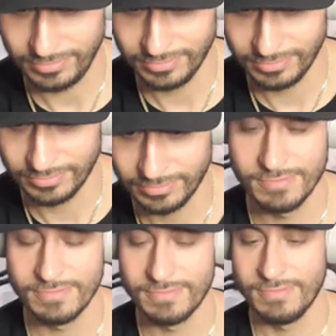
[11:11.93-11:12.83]

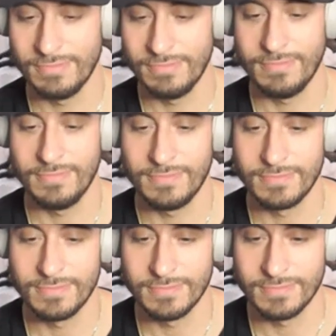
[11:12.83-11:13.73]

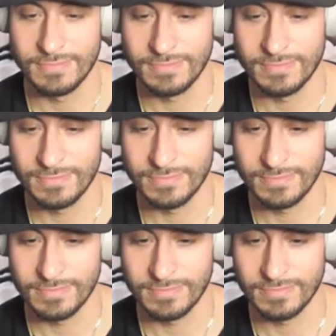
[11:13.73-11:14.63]

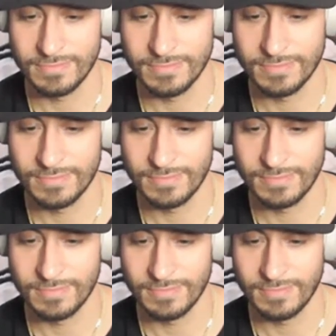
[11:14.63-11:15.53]

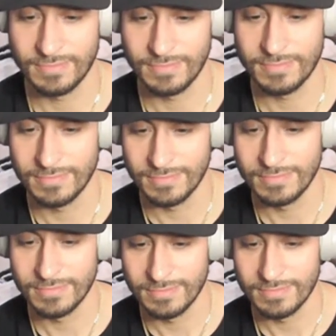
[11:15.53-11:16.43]

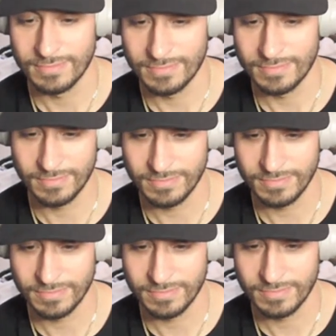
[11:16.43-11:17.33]

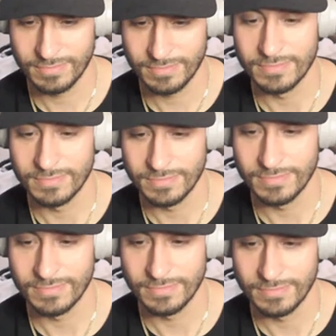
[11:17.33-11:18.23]

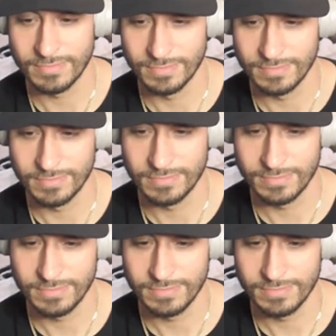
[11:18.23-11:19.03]
This person isn't speaking.